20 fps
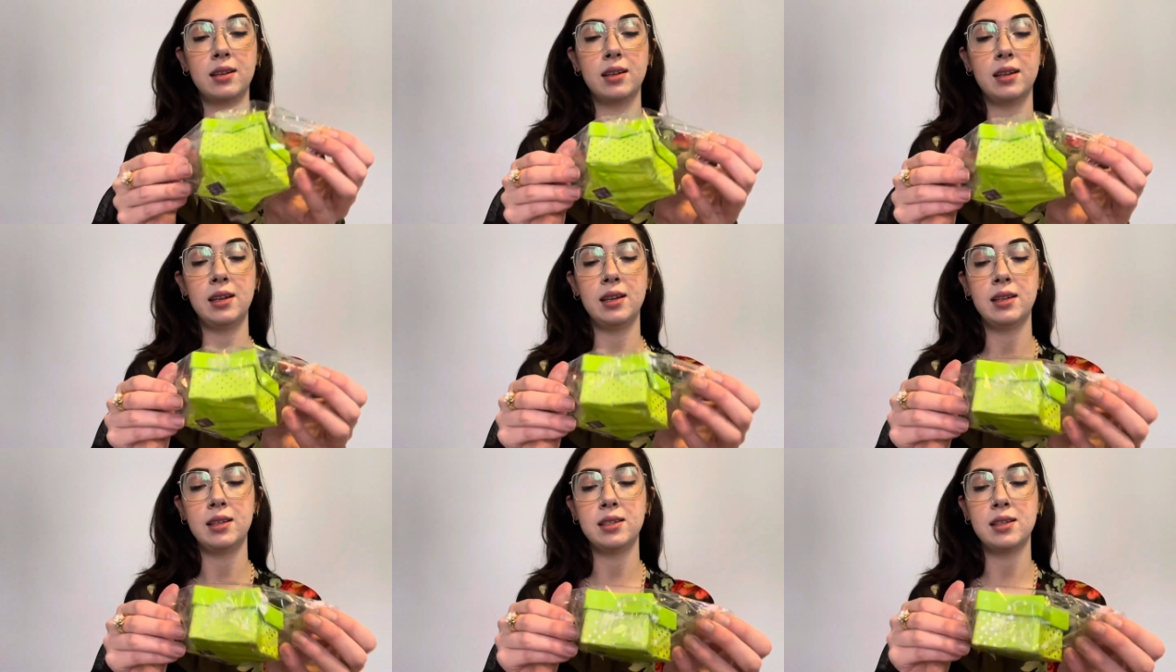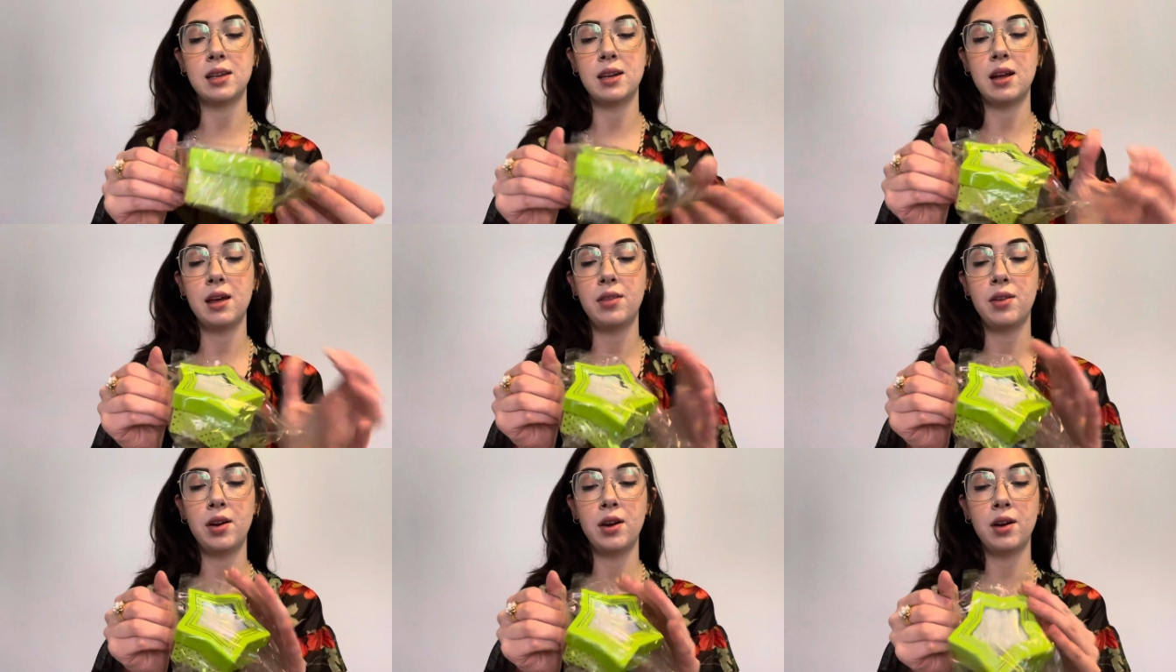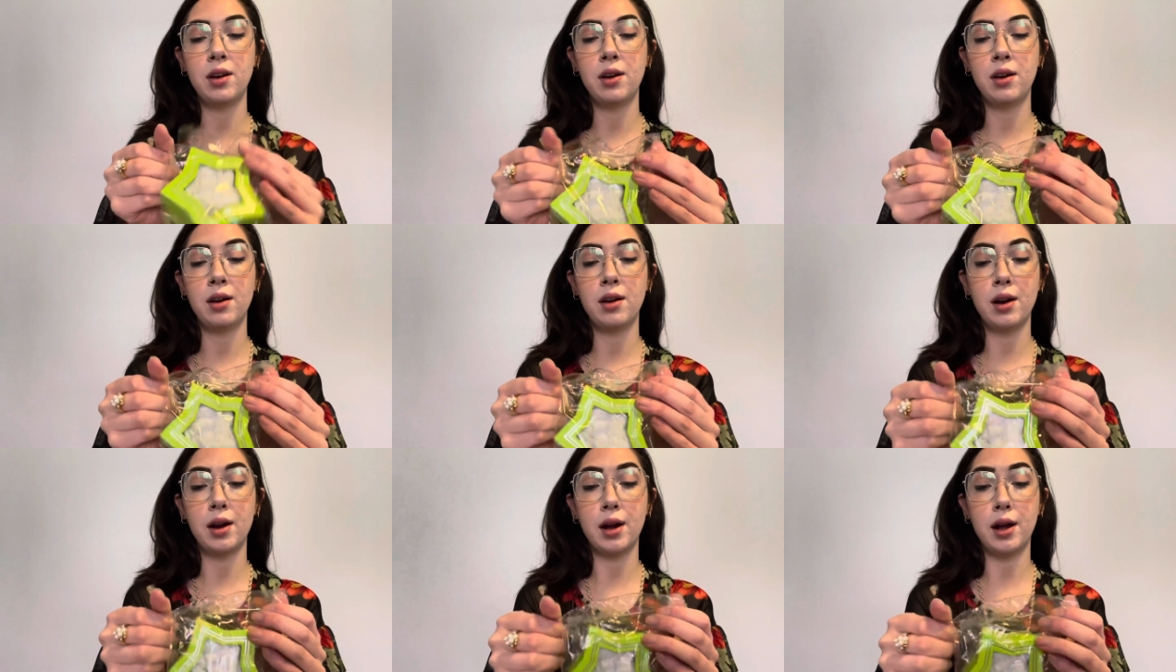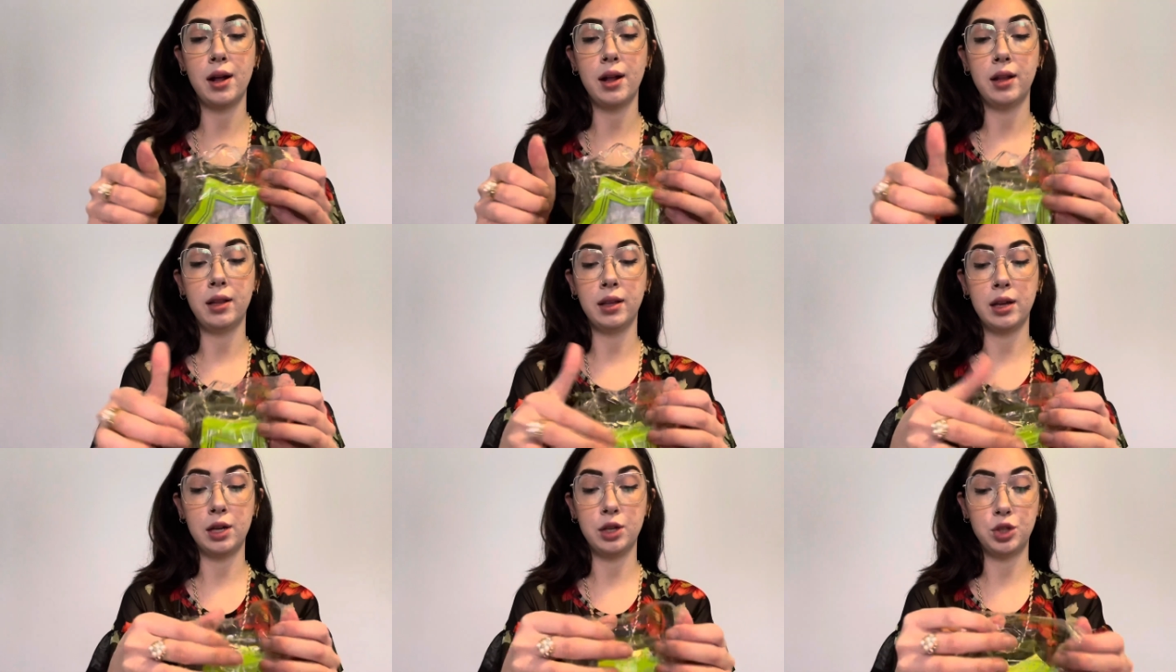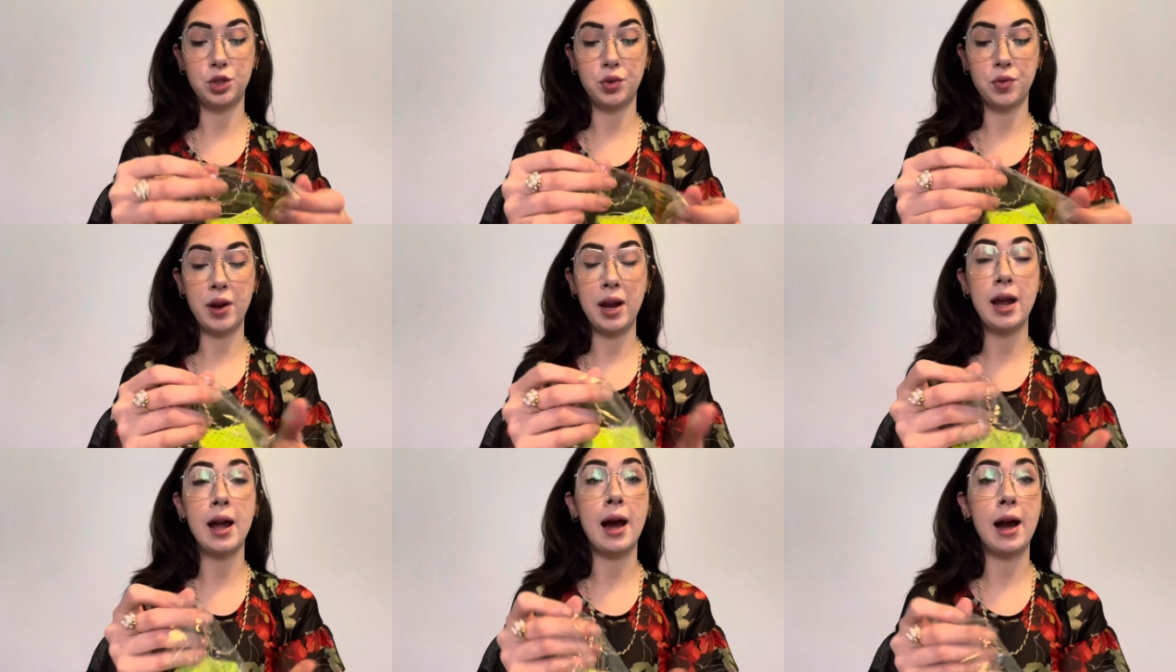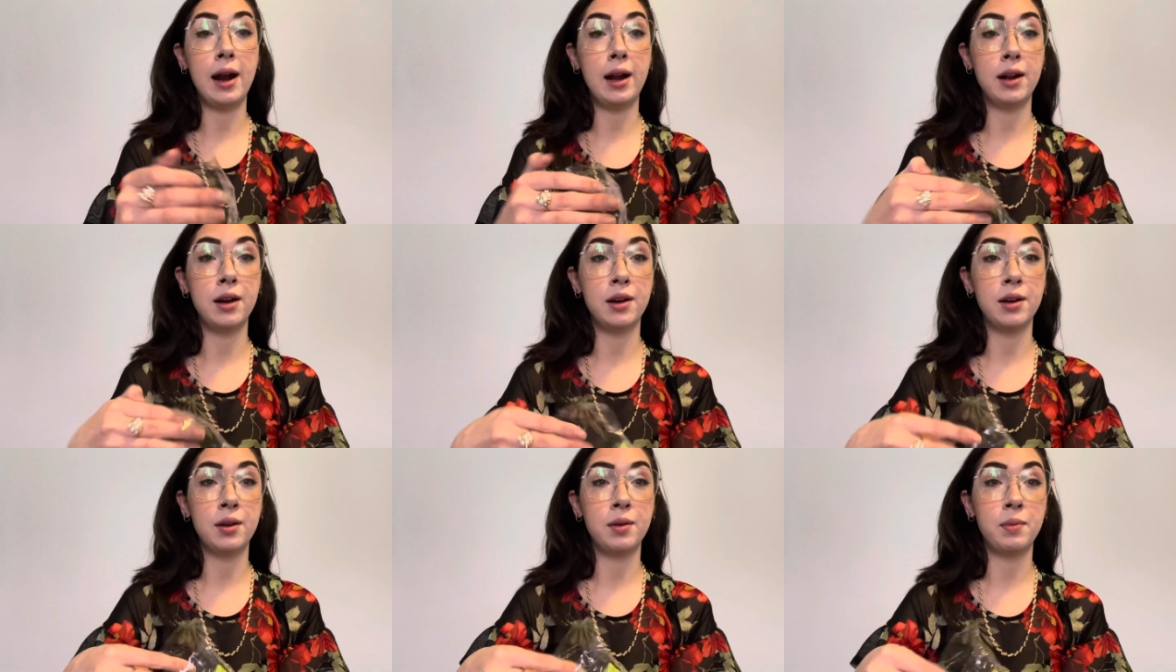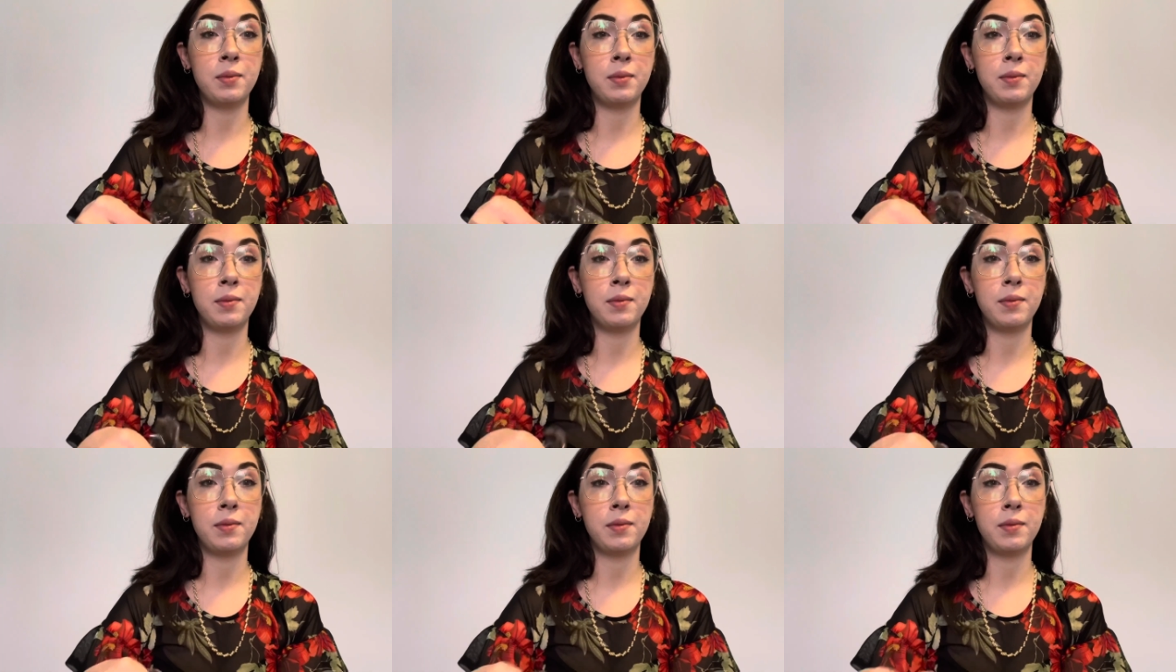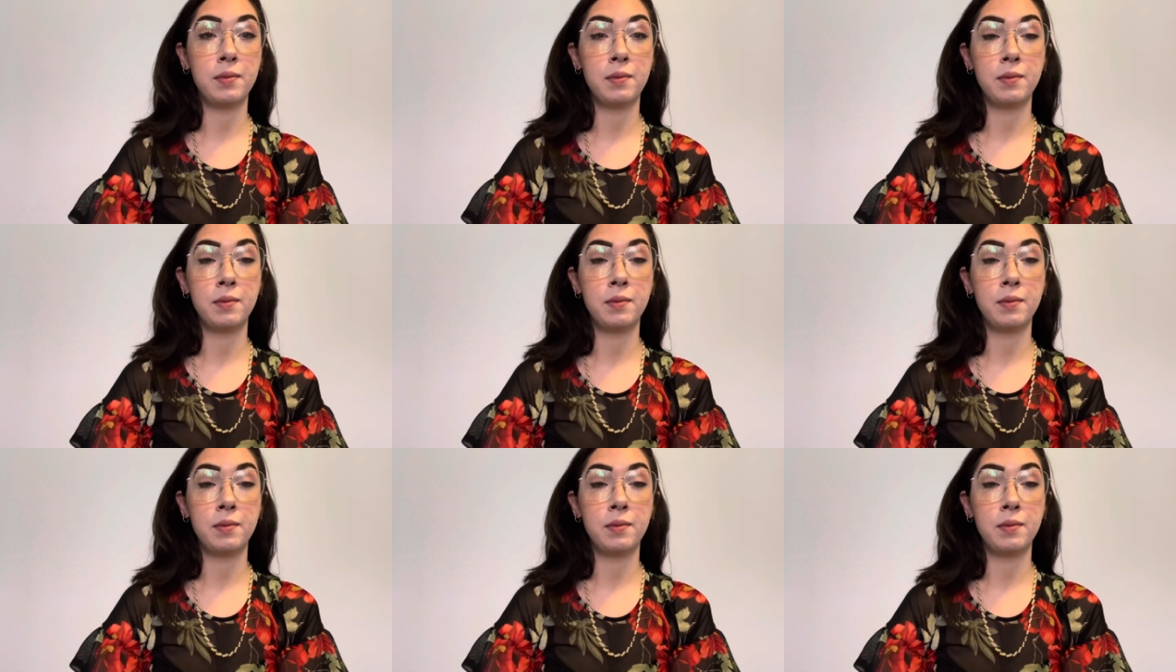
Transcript: is another lingerie item